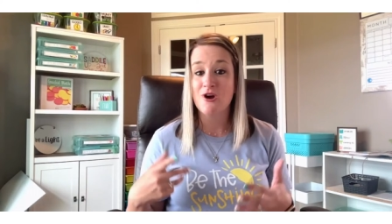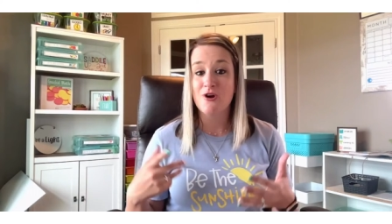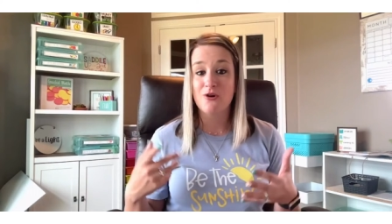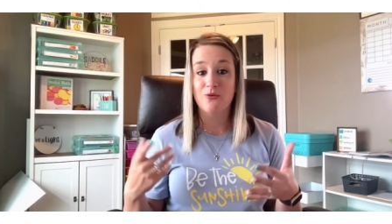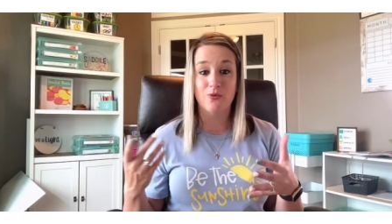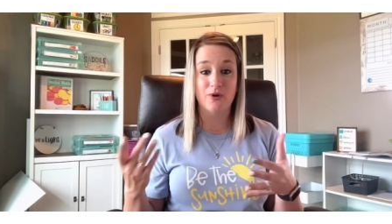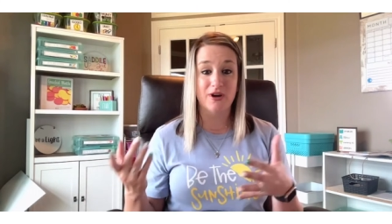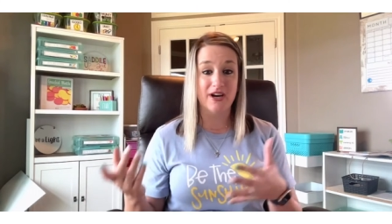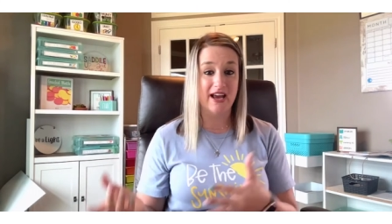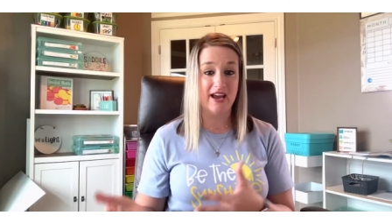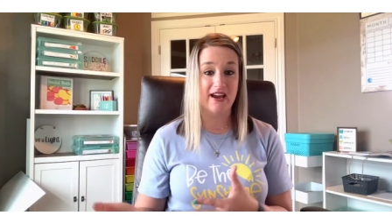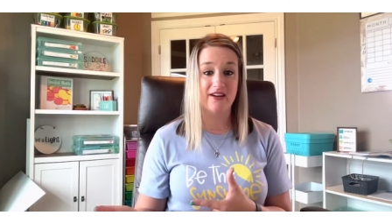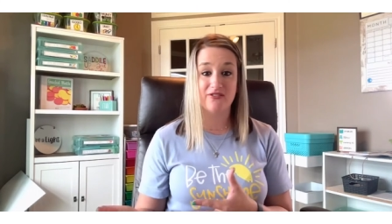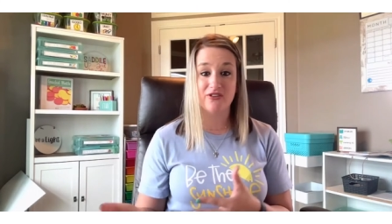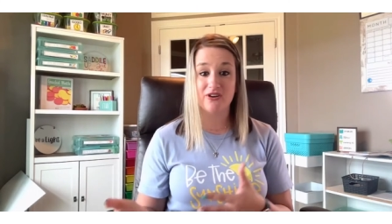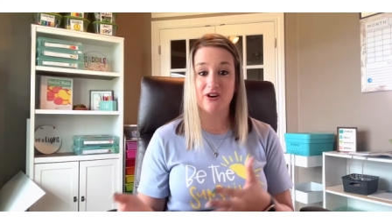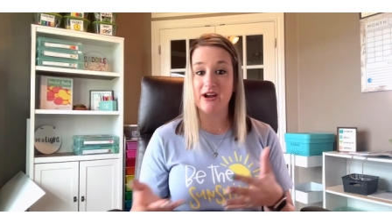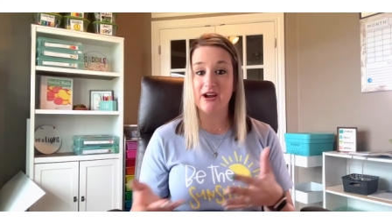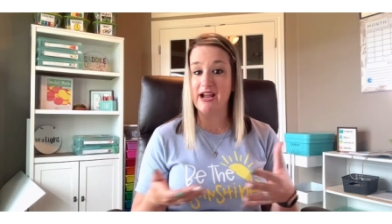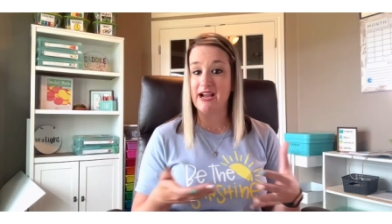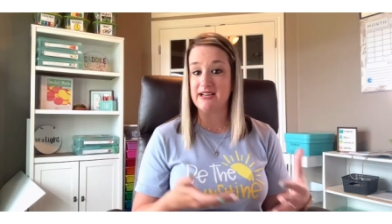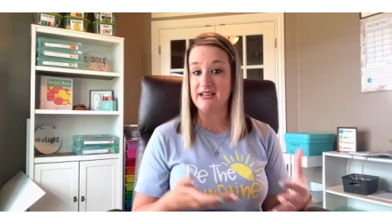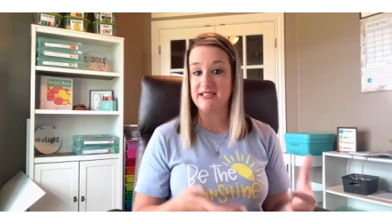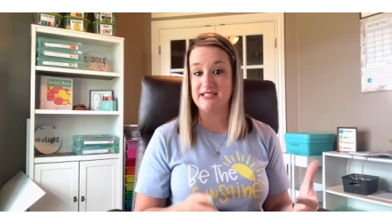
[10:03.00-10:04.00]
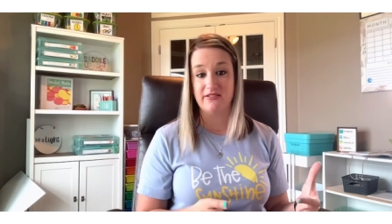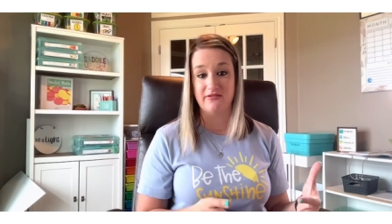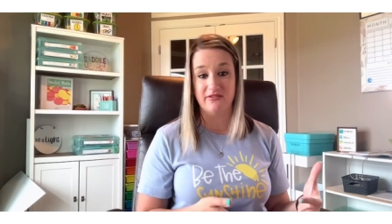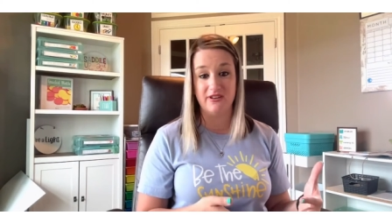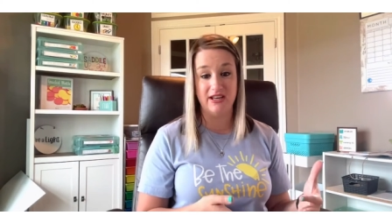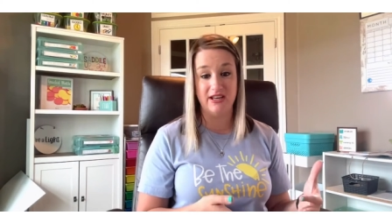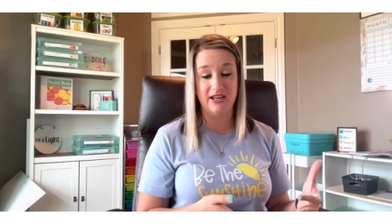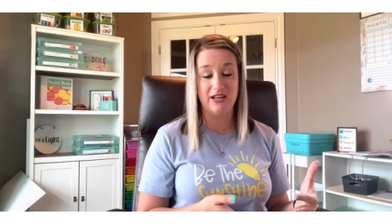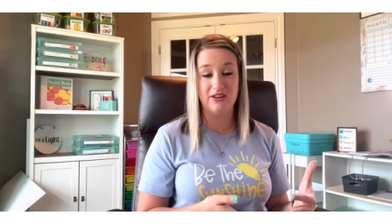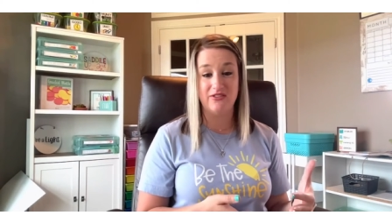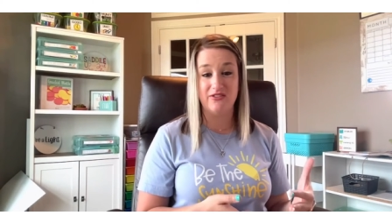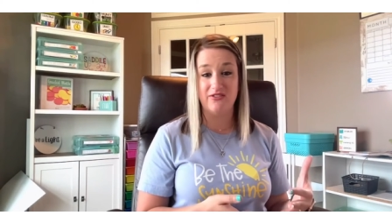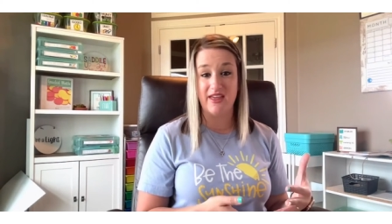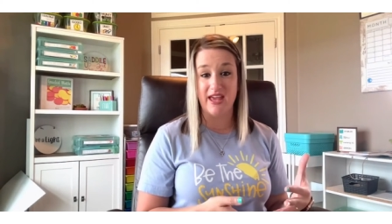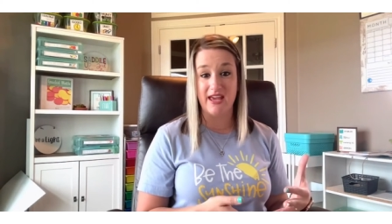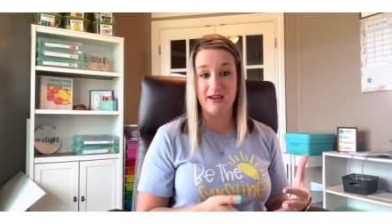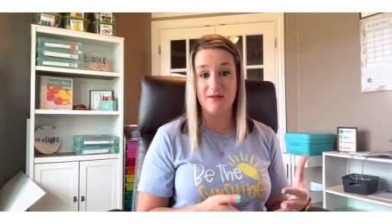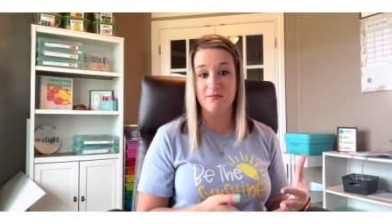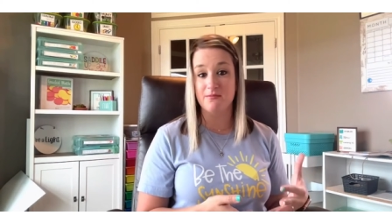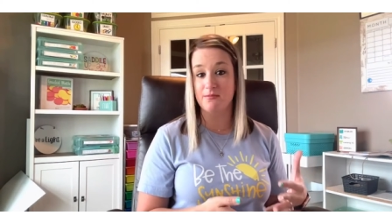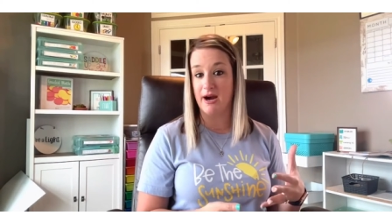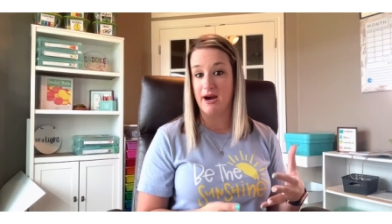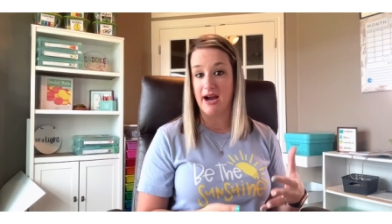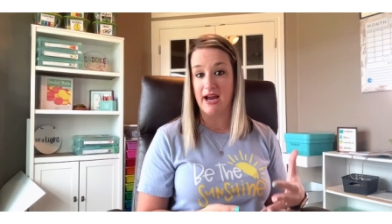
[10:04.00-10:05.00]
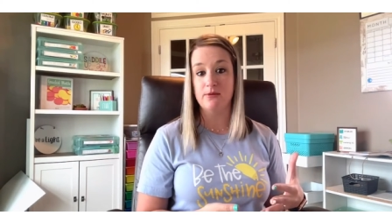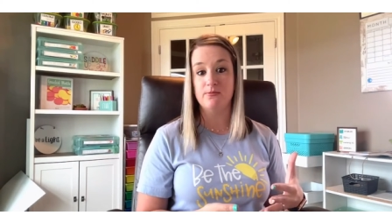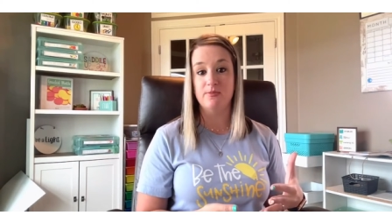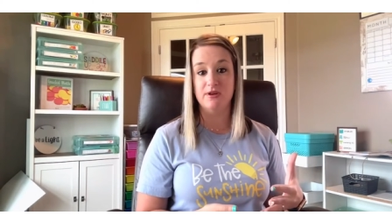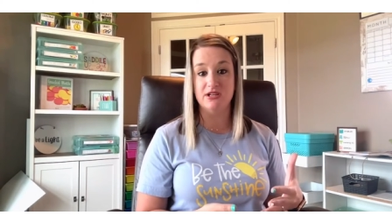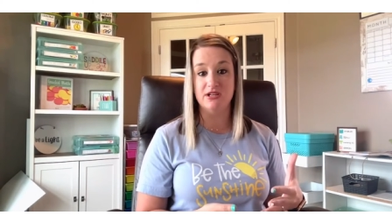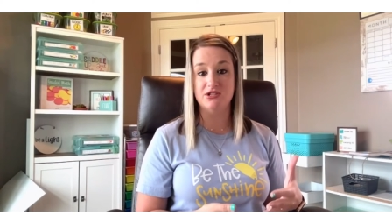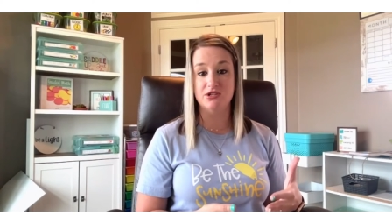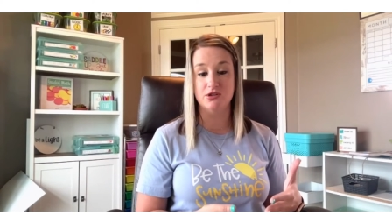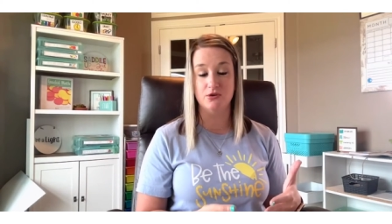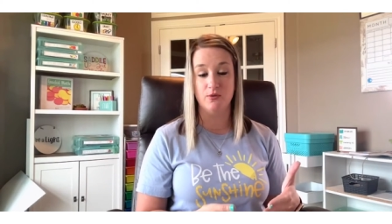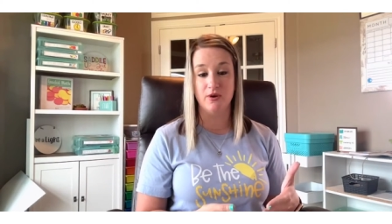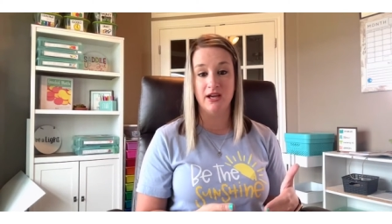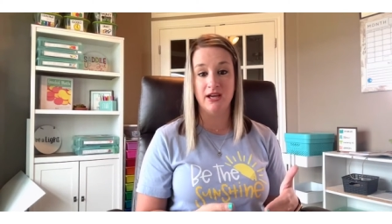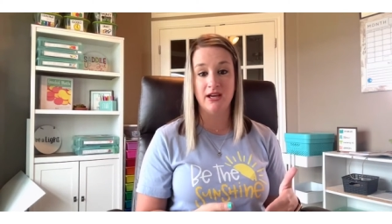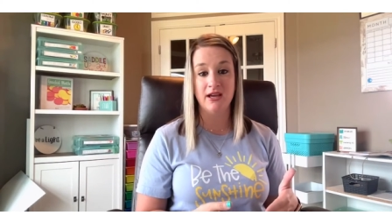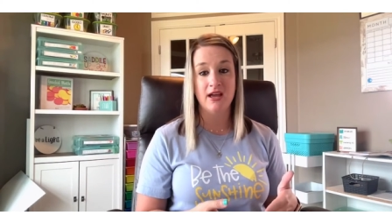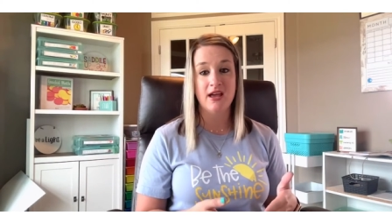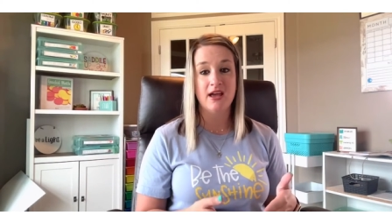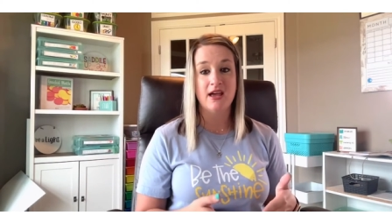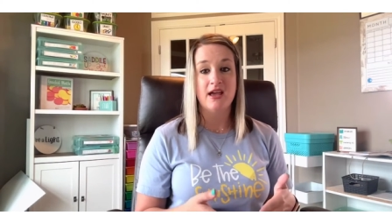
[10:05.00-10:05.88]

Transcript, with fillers: whatever activity they might be doing.